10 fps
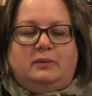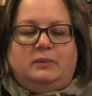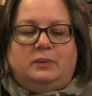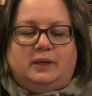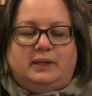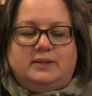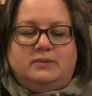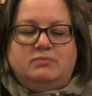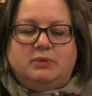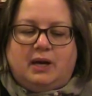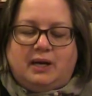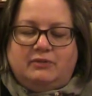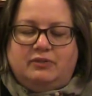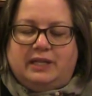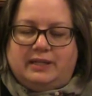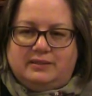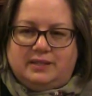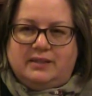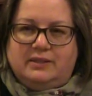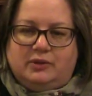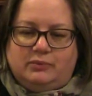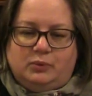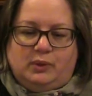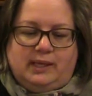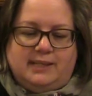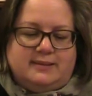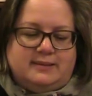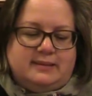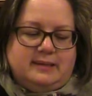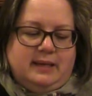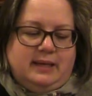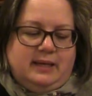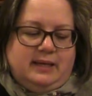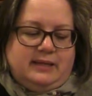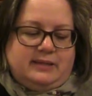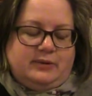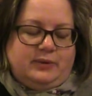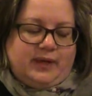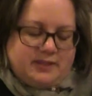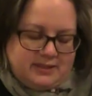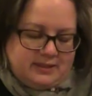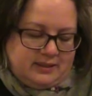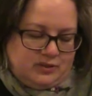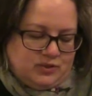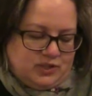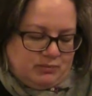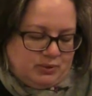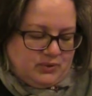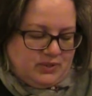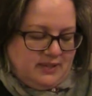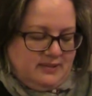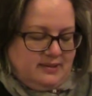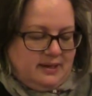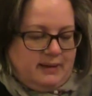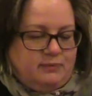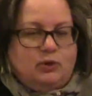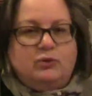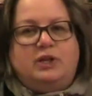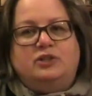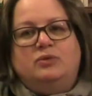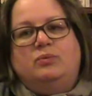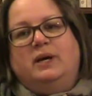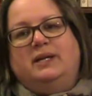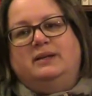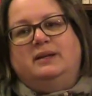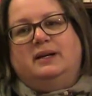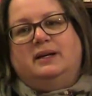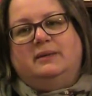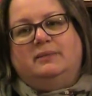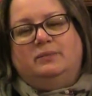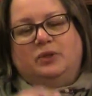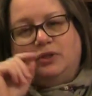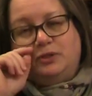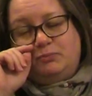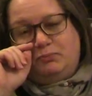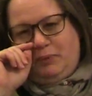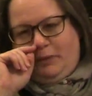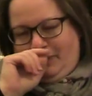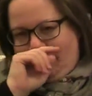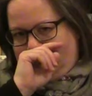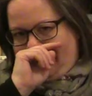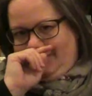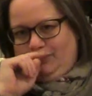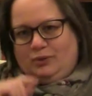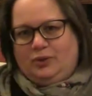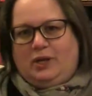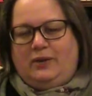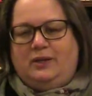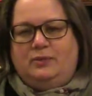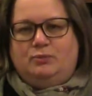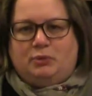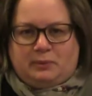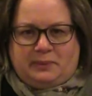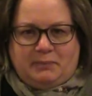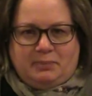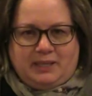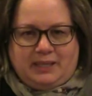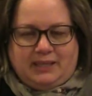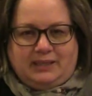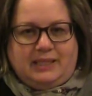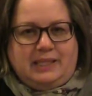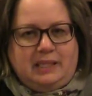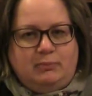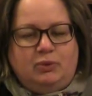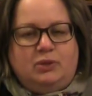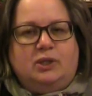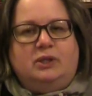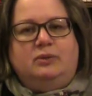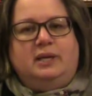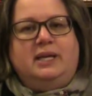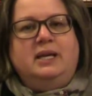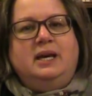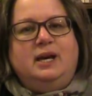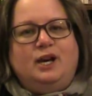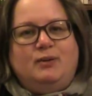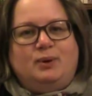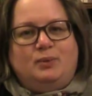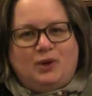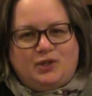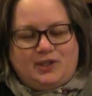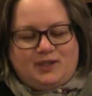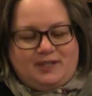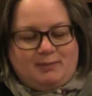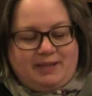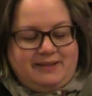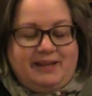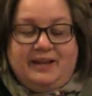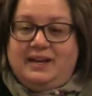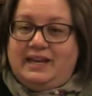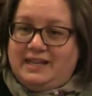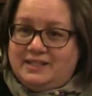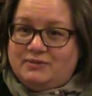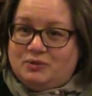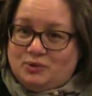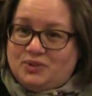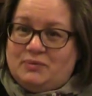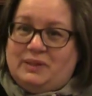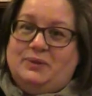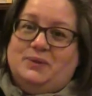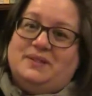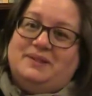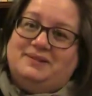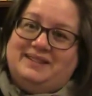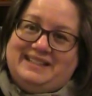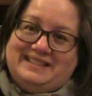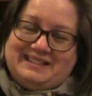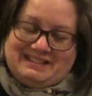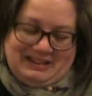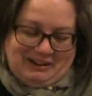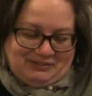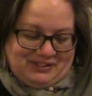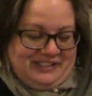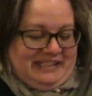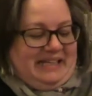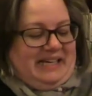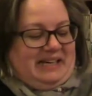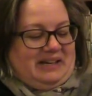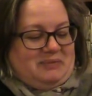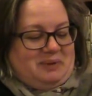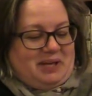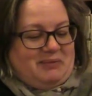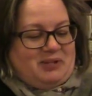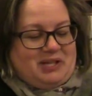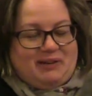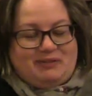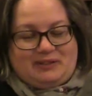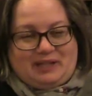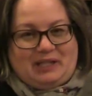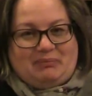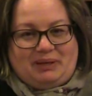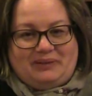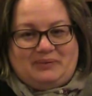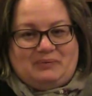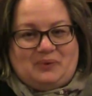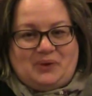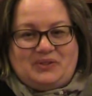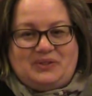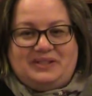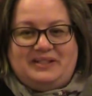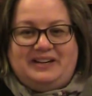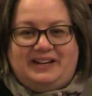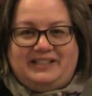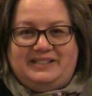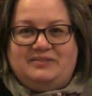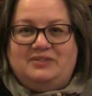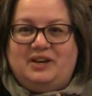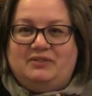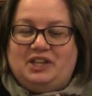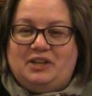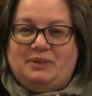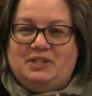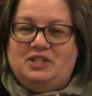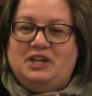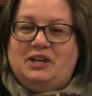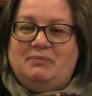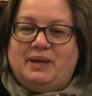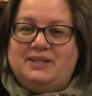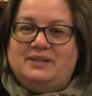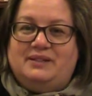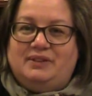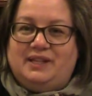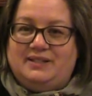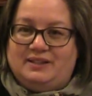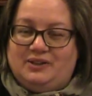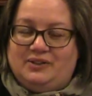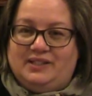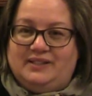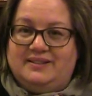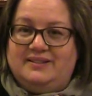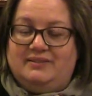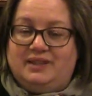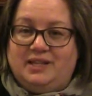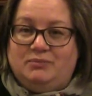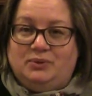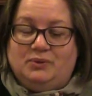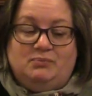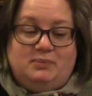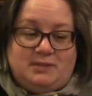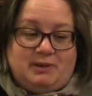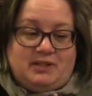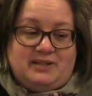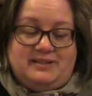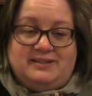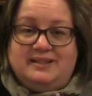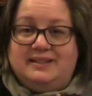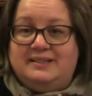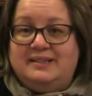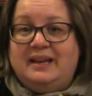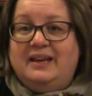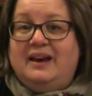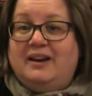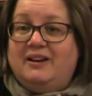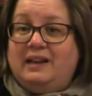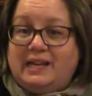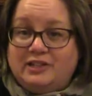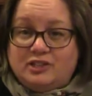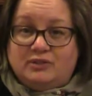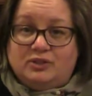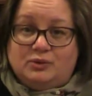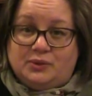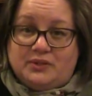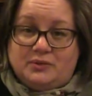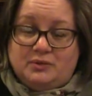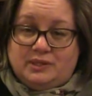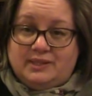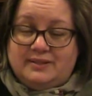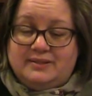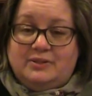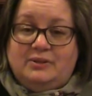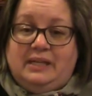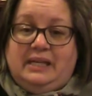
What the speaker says: Whereas I feel I can take a lot more license. So that's an interesting process. I'm not quite sure when I'm going to publish that book. I think it will probably be an ebook only, but watch this space. It, of course, will also need a cover, and I'm going to have to think about what kind of cover image best conveys the contents of that book, especially since it's a collection of short stories. So